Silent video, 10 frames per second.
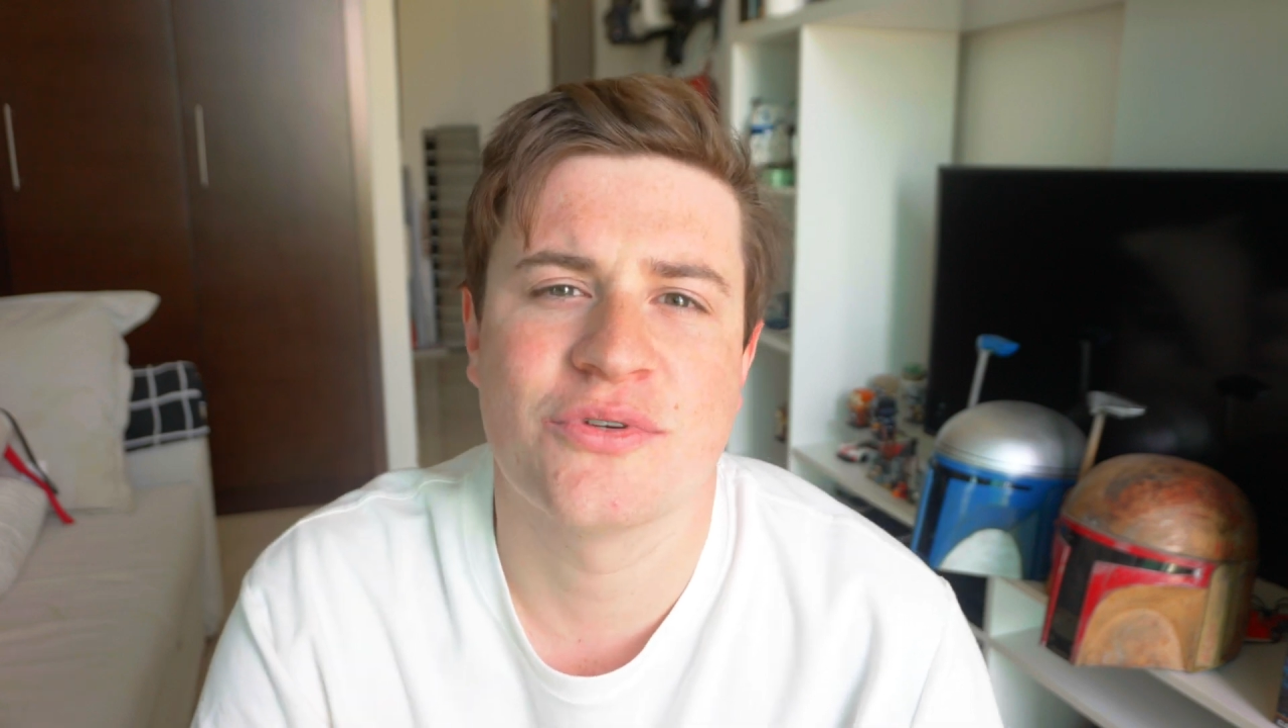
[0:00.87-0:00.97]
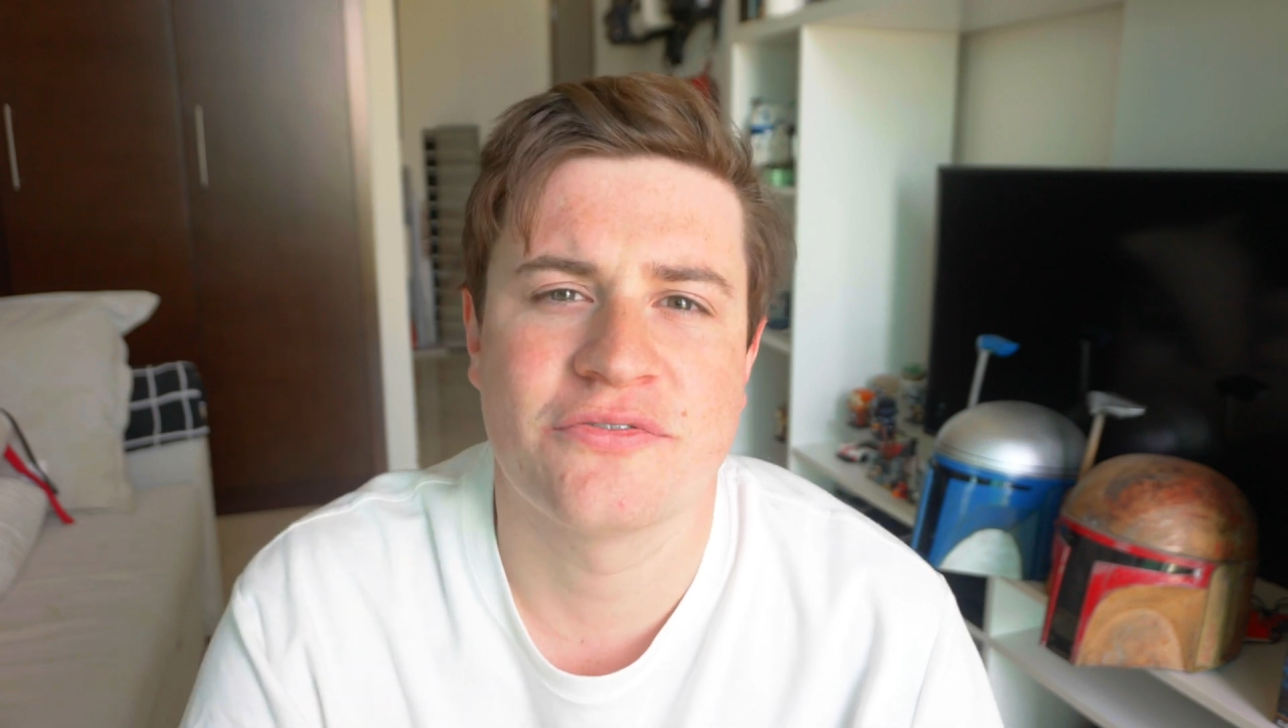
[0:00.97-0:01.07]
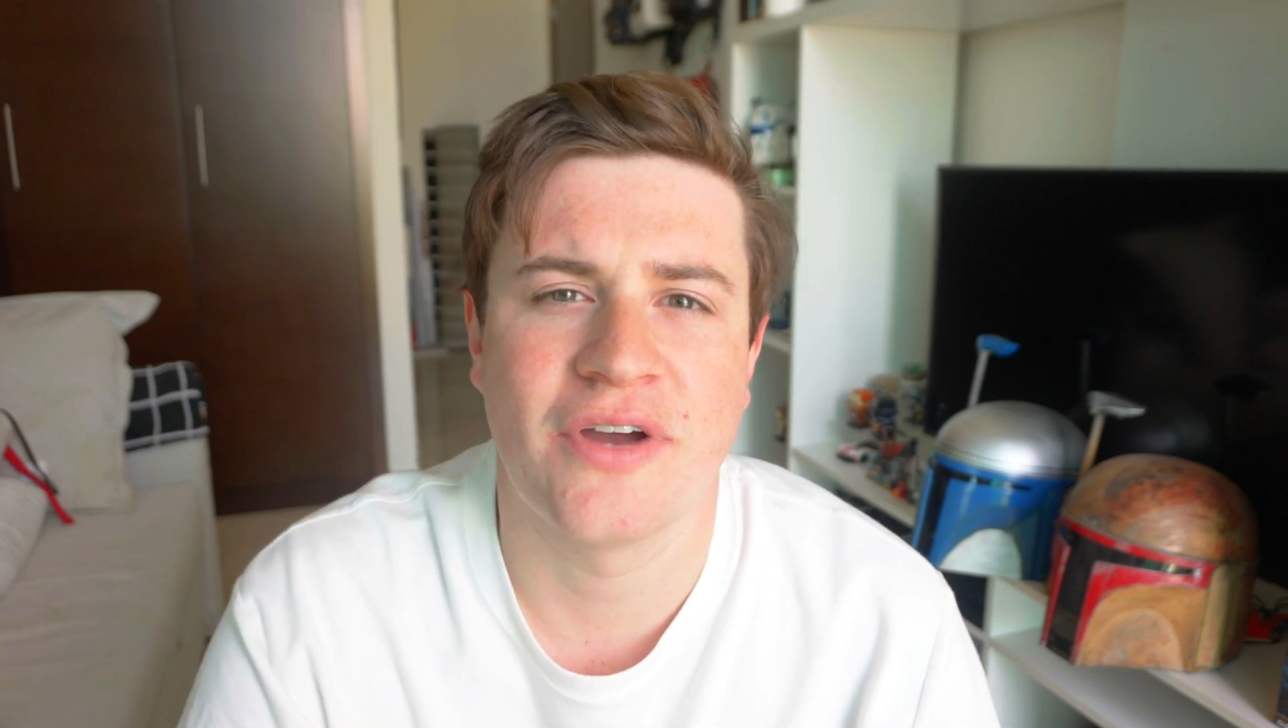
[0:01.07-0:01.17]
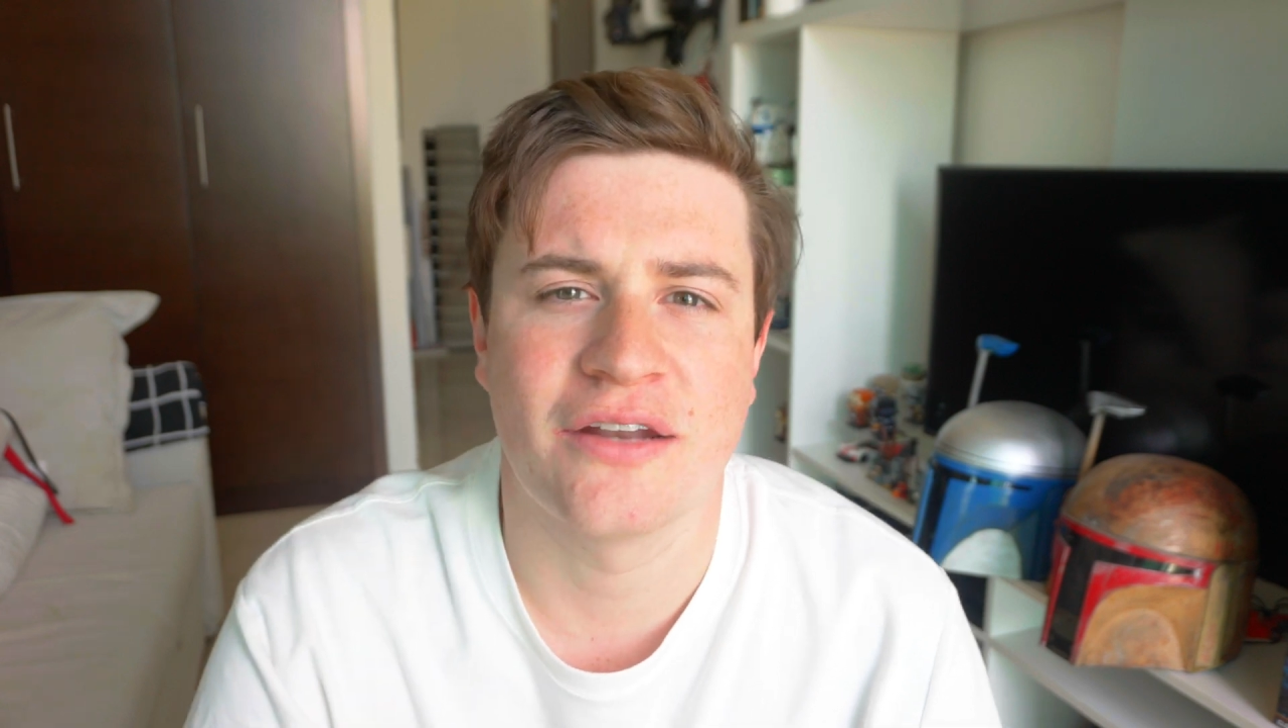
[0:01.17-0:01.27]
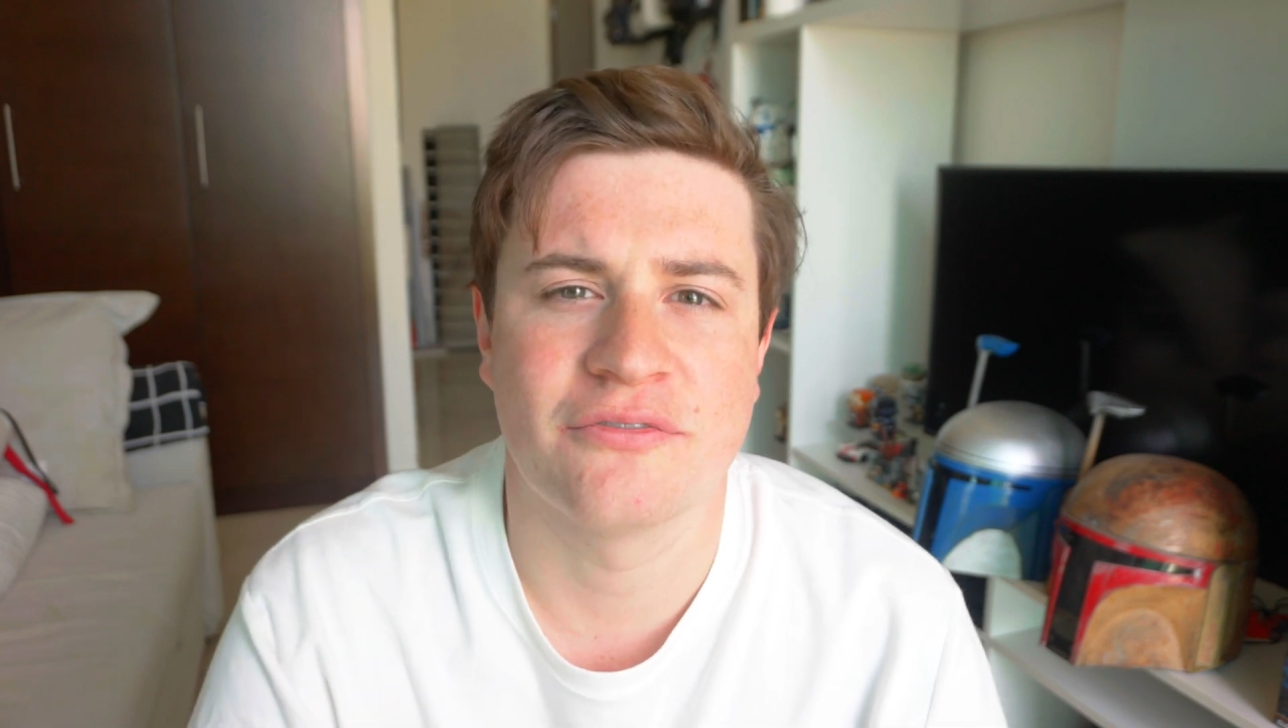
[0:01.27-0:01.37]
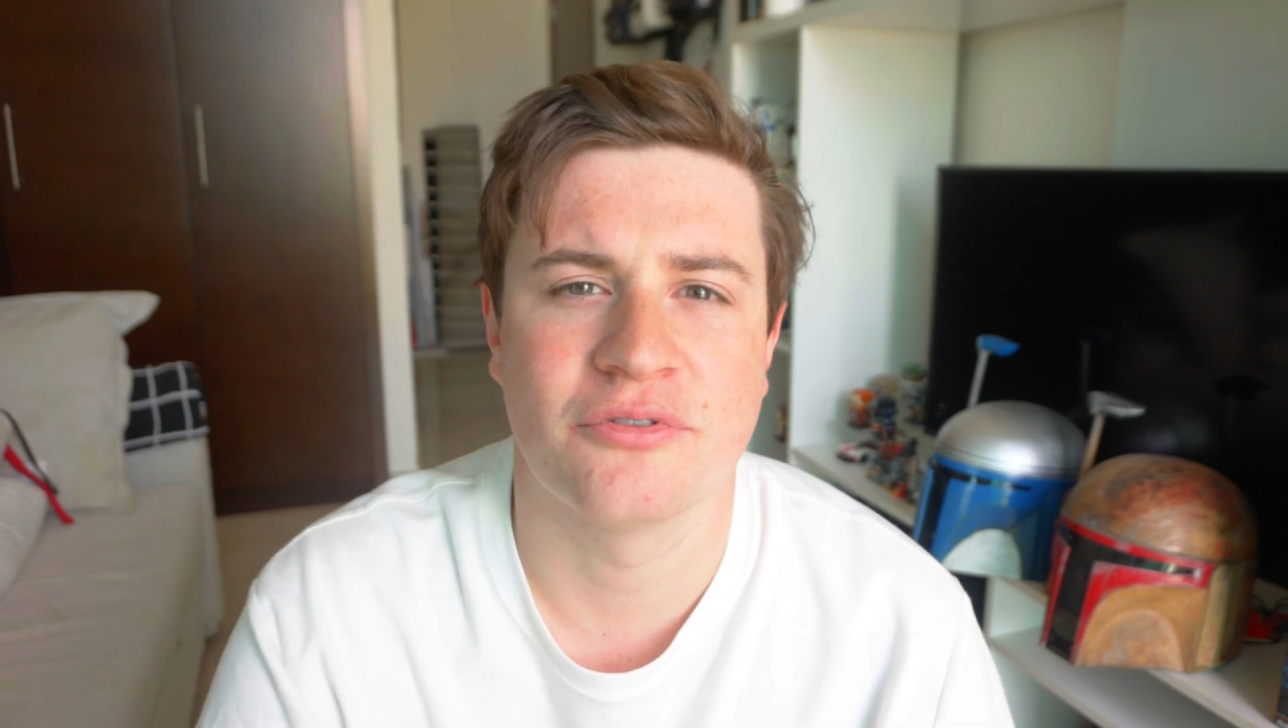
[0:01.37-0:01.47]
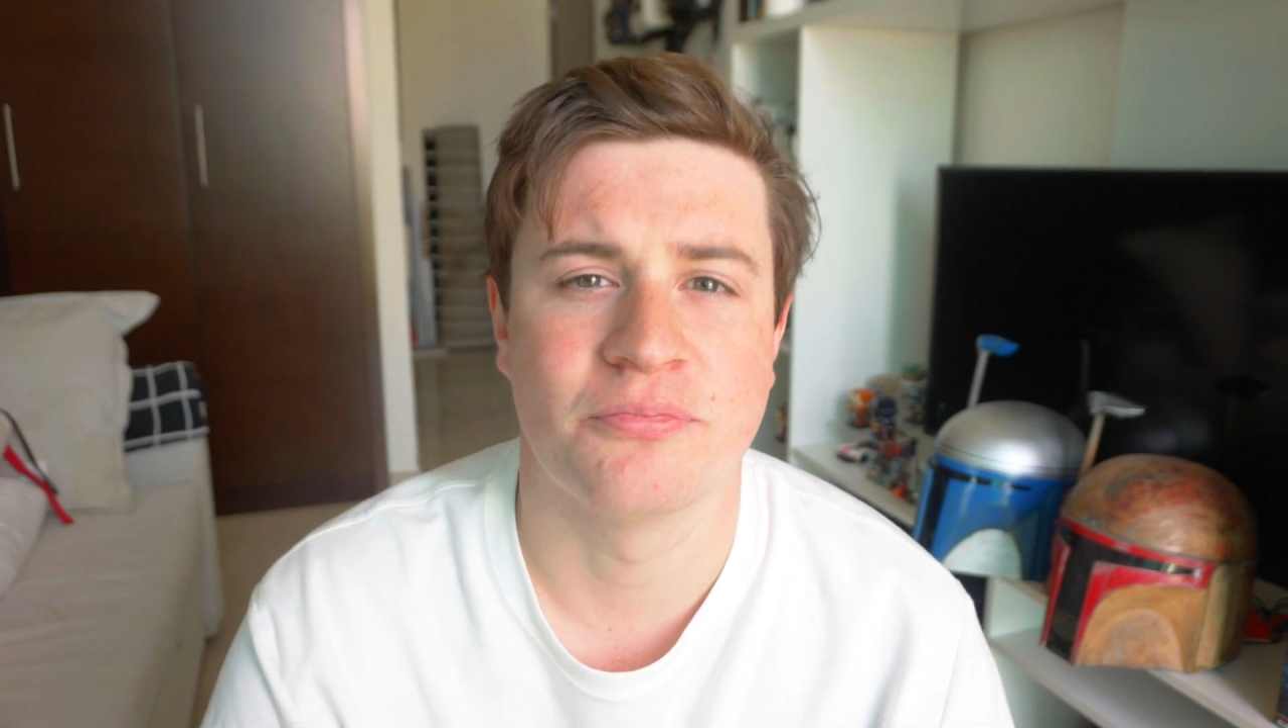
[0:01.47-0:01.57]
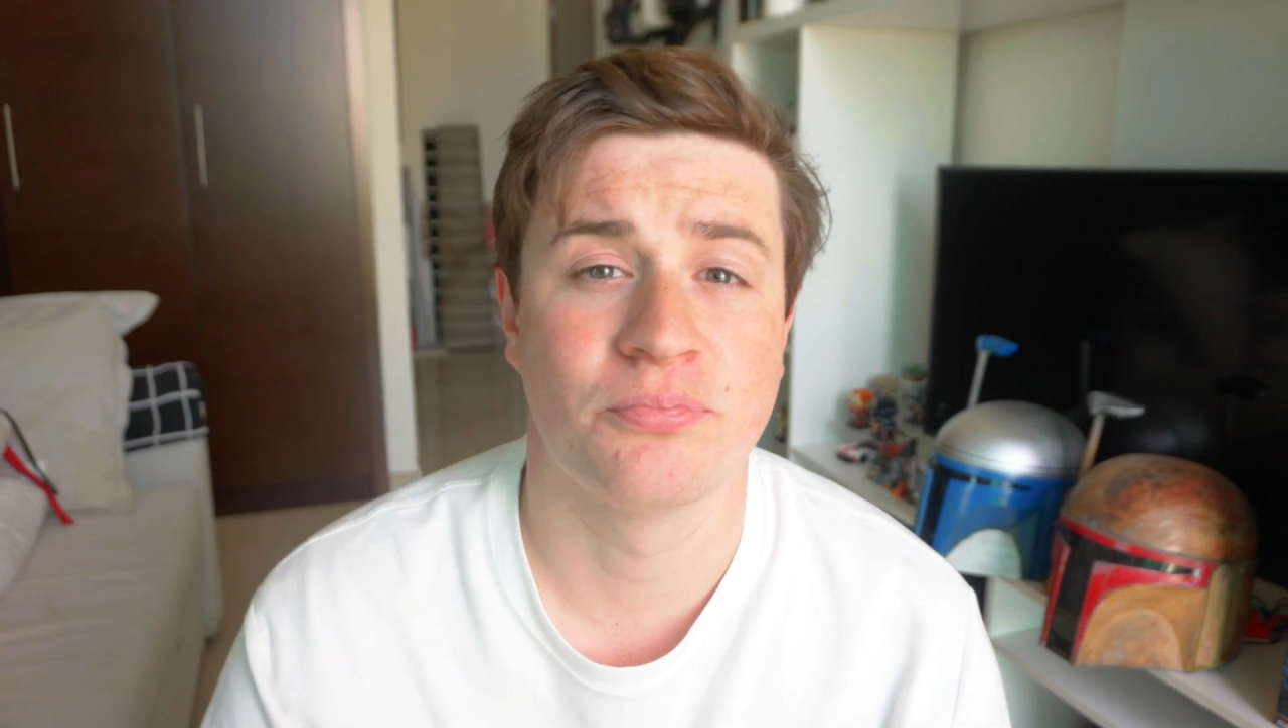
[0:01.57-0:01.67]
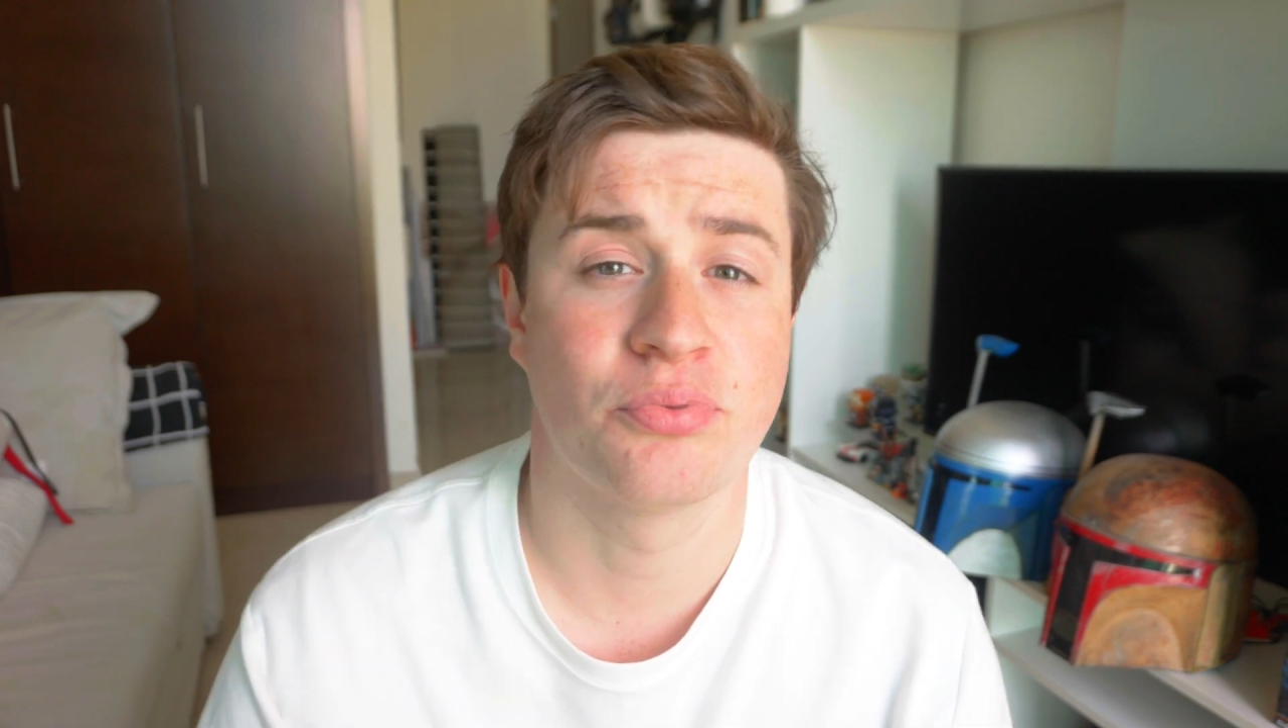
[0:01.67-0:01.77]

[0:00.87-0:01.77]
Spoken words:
Wars fan for